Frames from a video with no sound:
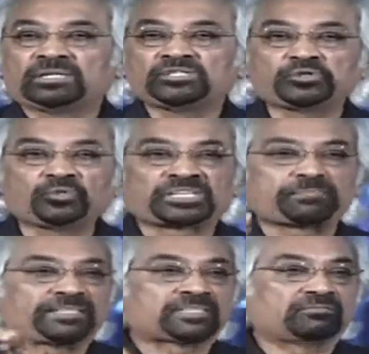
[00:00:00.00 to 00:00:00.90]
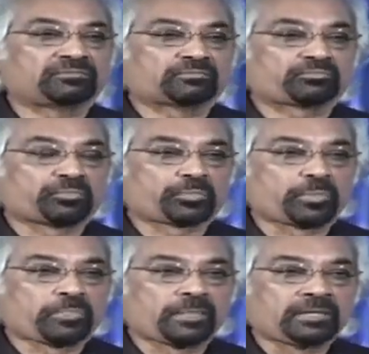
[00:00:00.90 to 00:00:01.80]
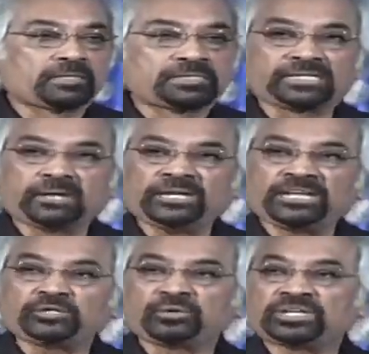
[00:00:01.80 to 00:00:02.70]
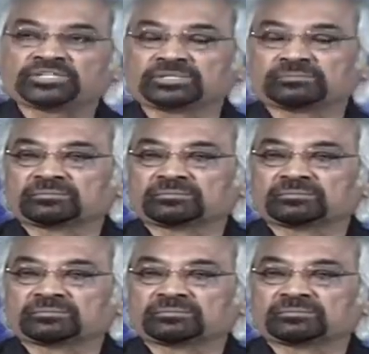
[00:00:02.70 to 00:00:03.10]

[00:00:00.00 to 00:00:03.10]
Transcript: It's too expensive. Same in education.